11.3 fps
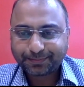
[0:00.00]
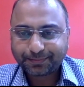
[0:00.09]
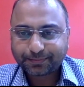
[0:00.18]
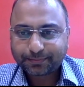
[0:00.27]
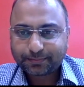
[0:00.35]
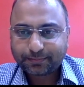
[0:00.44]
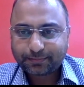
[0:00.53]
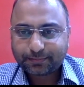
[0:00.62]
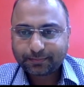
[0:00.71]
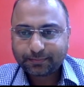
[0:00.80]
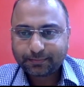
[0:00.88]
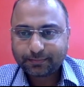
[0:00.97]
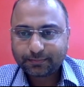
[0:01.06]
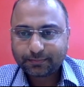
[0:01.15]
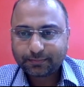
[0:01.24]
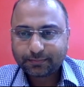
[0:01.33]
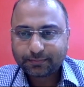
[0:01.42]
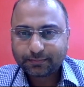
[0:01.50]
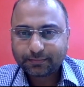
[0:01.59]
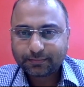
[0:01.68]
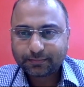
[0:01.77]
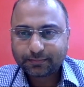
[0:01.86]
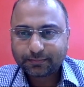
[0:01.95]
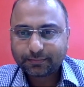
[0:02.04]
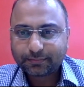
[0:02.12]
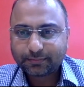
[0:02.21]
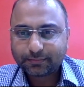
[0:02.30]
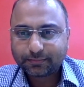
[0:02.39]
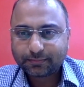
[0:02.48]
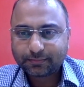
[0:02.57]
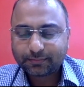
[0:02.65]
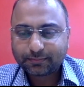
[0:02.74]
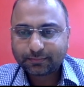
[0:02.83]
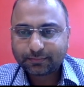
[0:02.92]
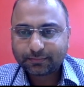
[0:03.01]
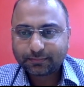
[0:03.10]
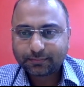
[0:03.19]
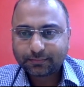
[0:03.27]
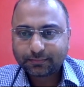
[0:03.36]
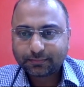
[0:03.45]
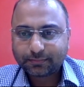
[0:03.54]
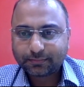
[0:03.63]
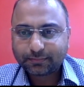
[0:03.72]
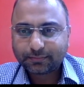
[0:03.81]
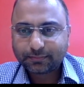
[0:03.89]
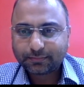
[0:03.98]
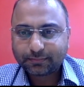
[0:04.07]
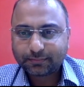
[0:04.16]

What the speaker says: [no speech]